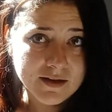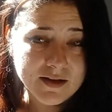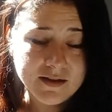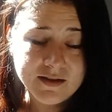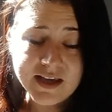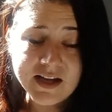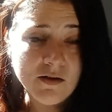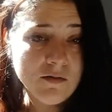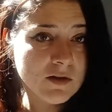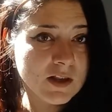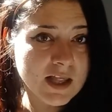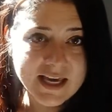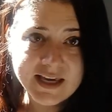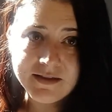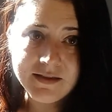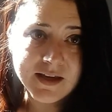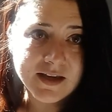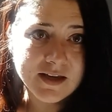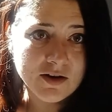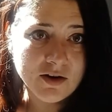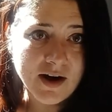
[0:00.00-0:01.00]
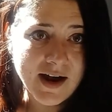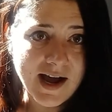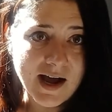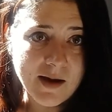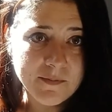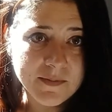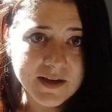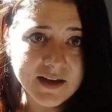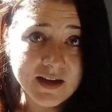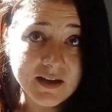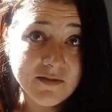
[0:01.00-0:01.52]
They don't like that you're
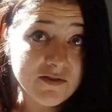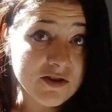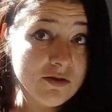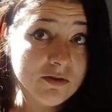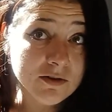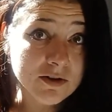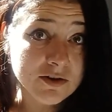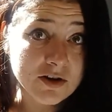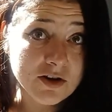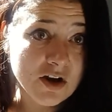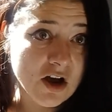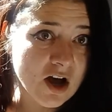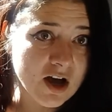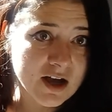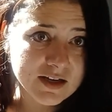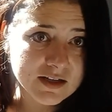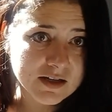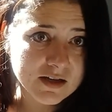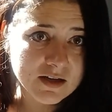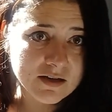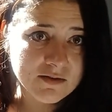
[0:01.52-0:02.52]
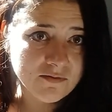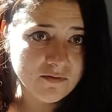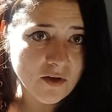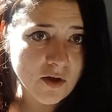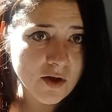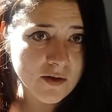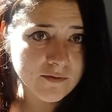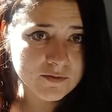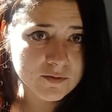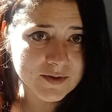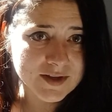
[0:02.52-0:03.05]
happy. If you're not
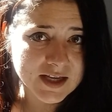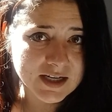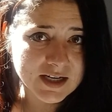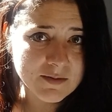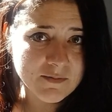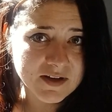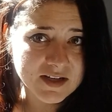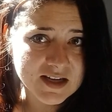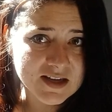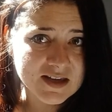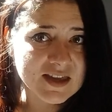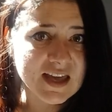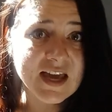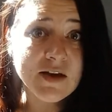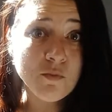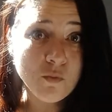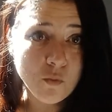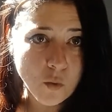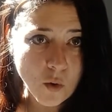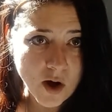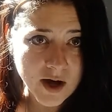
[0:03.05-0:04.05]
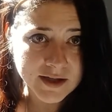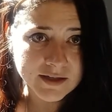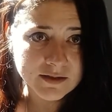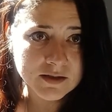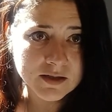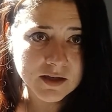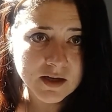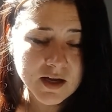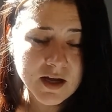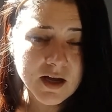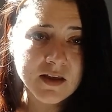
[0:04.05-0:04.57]
involved with anybody, they
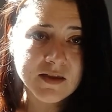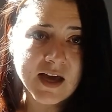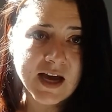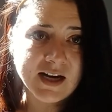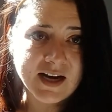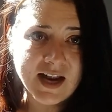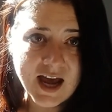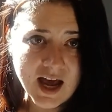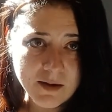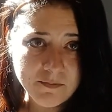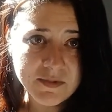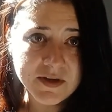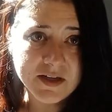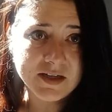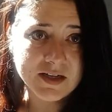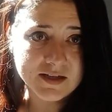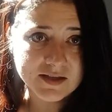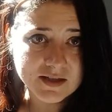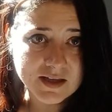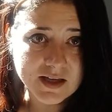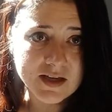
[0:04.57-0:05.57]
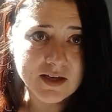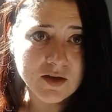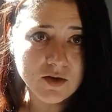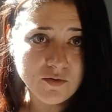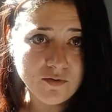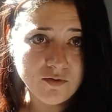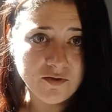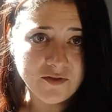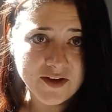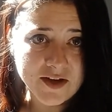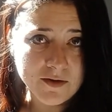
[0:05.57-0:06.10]
want that happiness that you
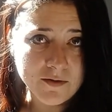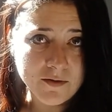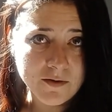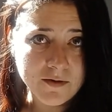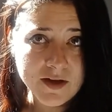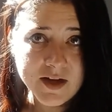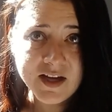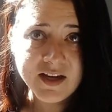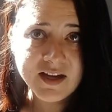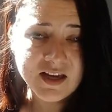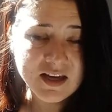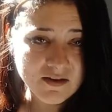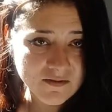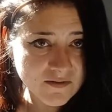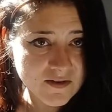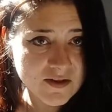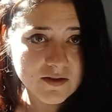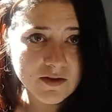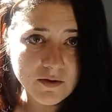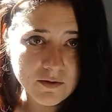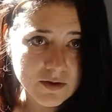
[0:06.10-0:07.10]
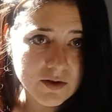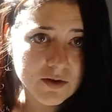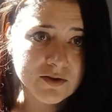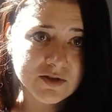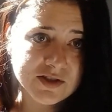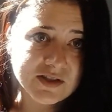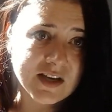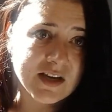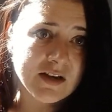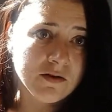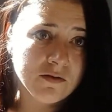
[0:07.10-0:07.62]
feel, even though you're
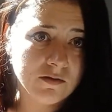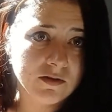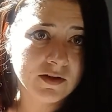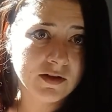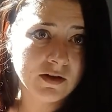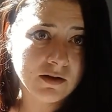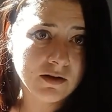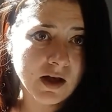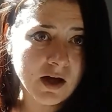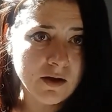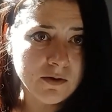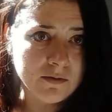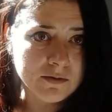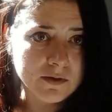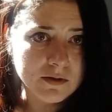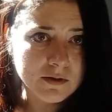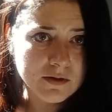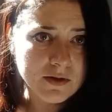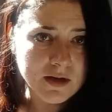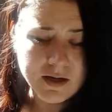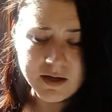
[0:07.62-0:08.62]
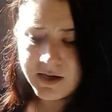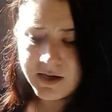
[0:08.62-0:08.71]
single and alone, you